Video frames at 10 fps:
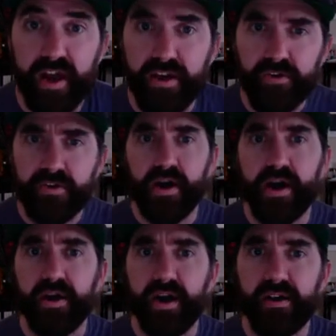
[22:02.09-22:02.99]
I know
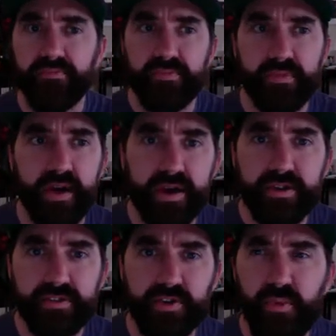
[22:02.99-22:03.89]

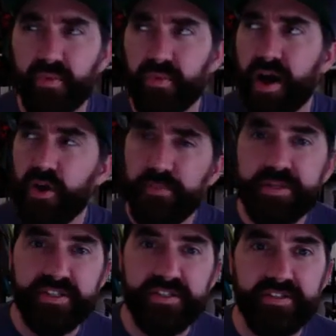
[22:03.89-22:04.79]
I hope it
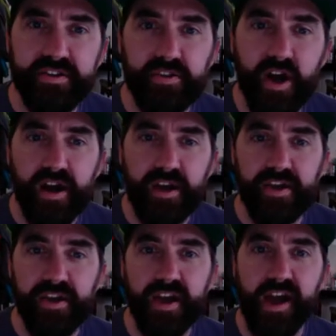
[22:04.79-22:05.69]
doesn't sound
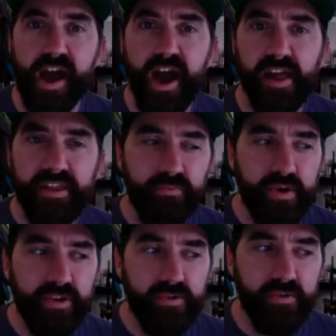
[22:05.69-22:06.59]
cocky. I think
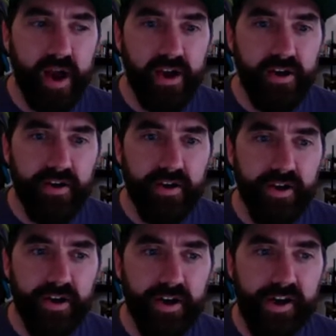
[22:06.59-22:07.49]
when you're a
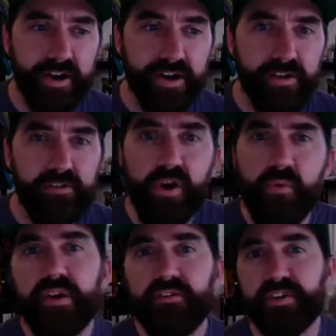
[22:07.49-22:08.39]
writer,
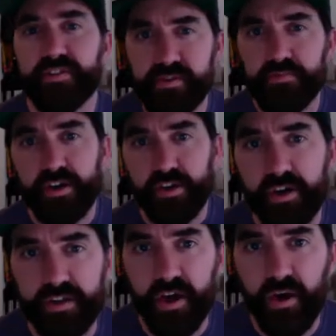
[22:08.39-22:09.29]
when you've done something
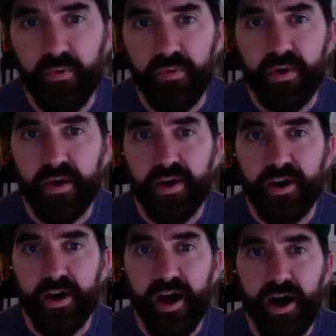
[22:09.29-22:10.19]
good though.
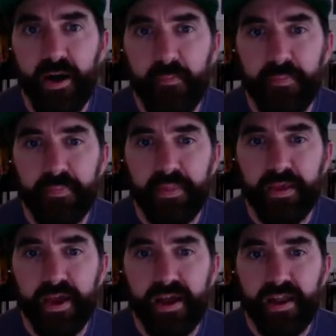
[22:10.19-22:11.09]

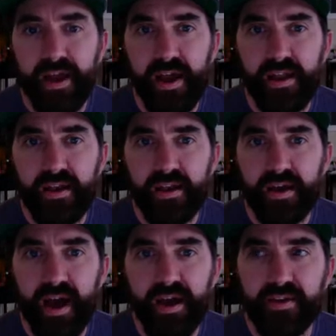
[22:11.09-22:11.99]
And
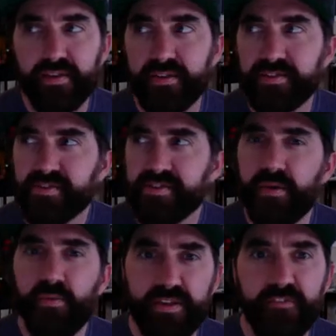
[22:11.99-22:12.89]
this is
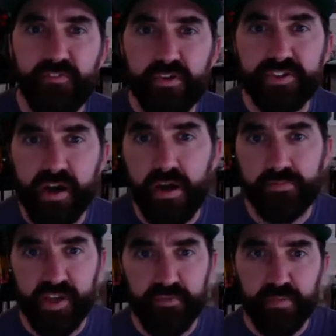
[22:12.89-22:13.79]
like one of the first
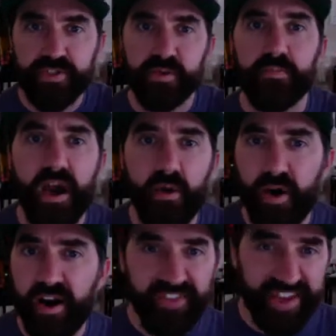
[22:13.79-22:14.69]
times I put something out where
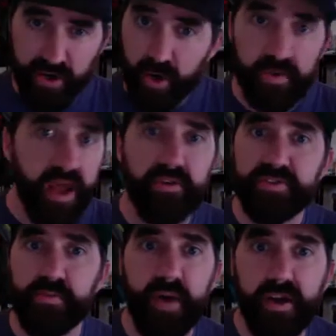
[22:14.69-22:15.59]
I have like no
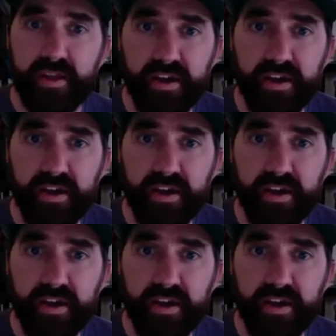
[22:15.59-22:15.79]
doubts about it.